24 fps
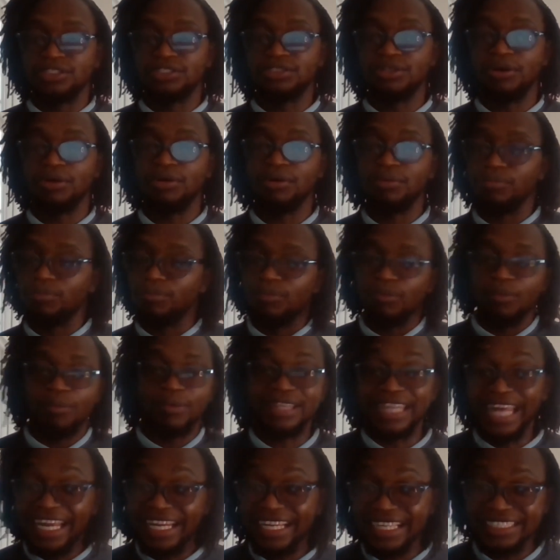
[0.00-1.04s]
So
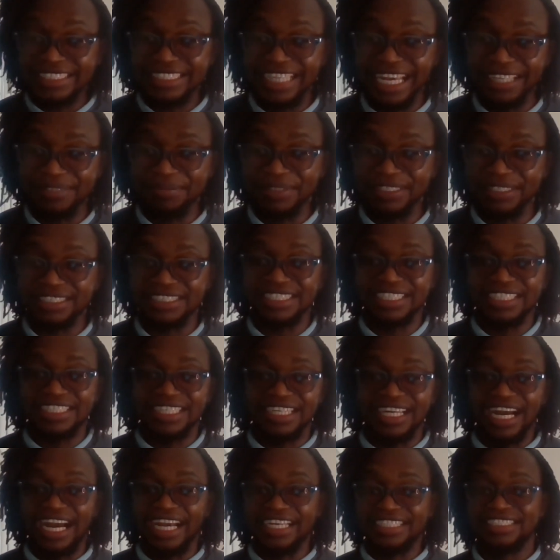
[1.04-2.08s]
with that excitement,
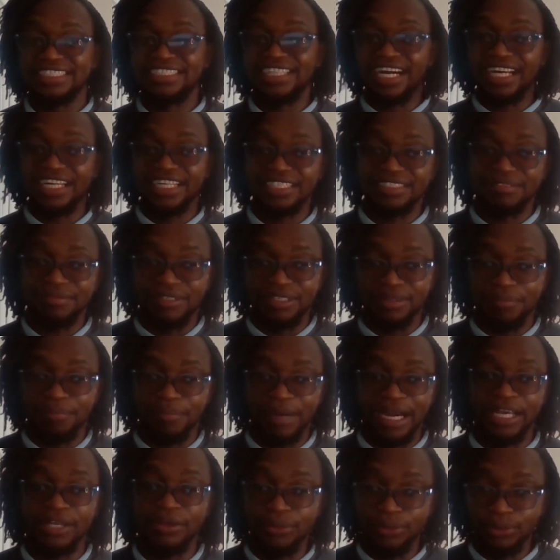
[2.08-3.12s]
I started
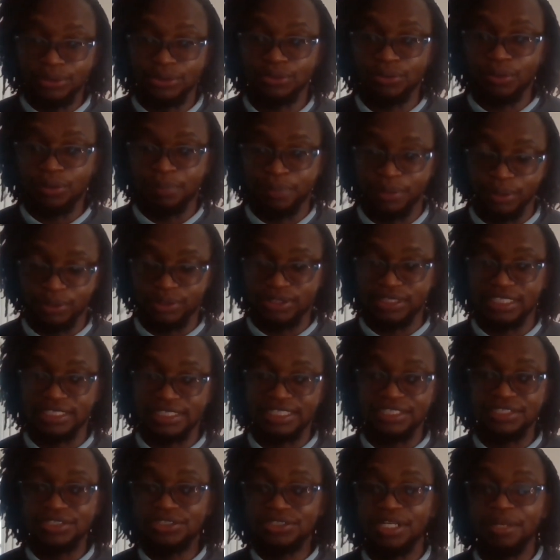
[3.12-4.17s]
my usual
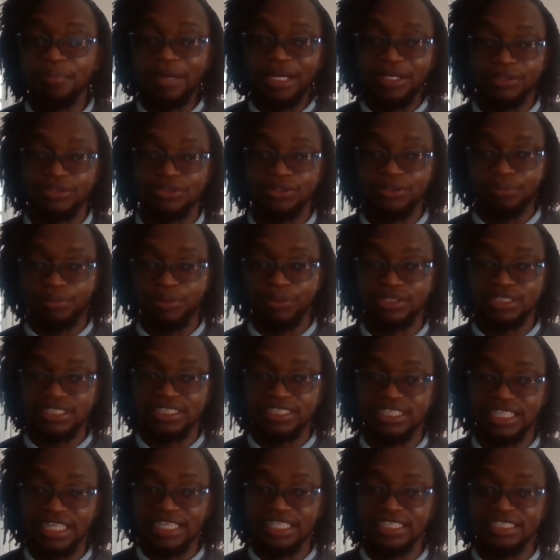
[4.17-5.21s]
process. And usually my usual
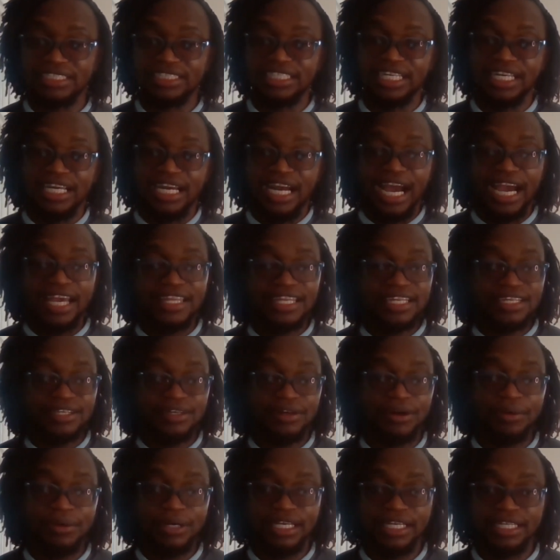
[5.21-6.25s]
process is I then
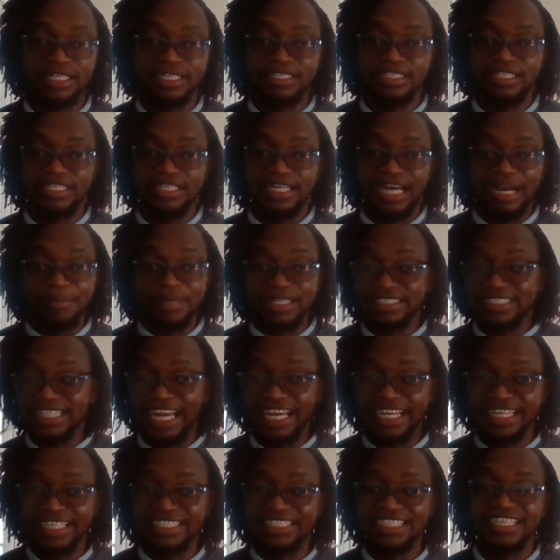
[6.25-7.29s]
go in, I'm
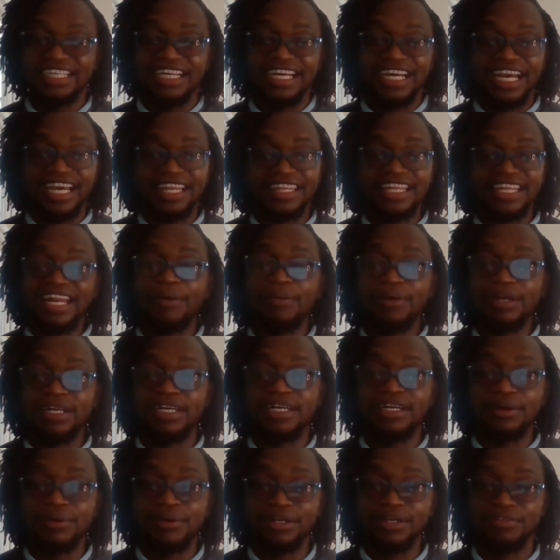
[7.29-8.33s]
excited, and then I
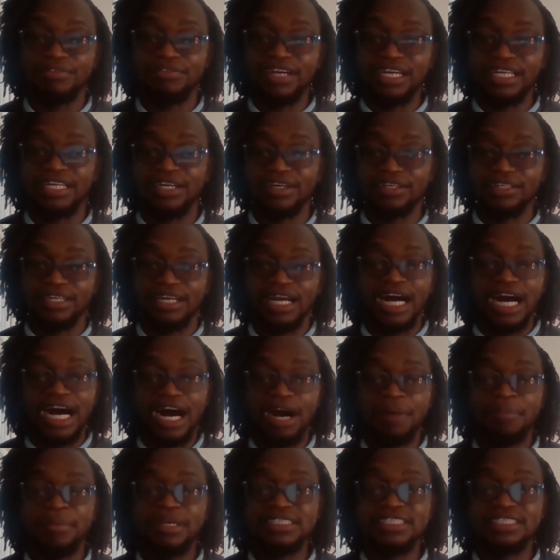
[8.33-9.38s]
want to find out
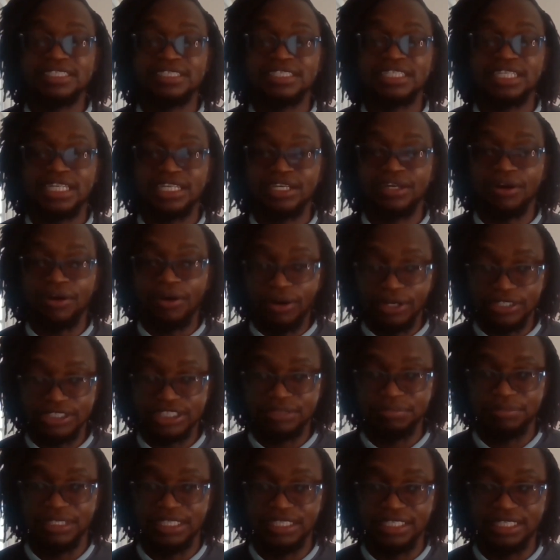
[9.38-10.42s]
how much is it going to
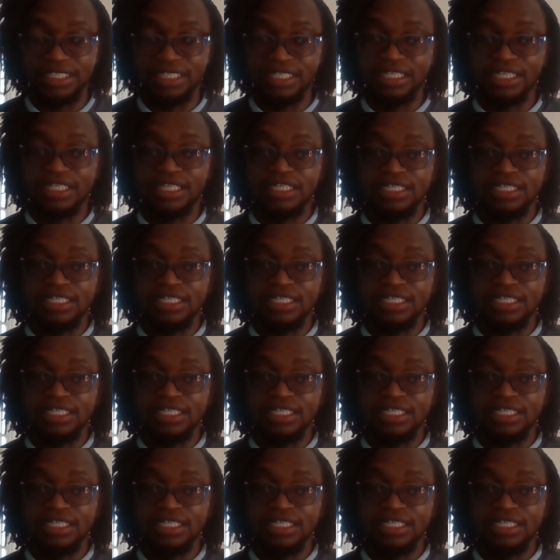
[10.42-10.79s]
cost me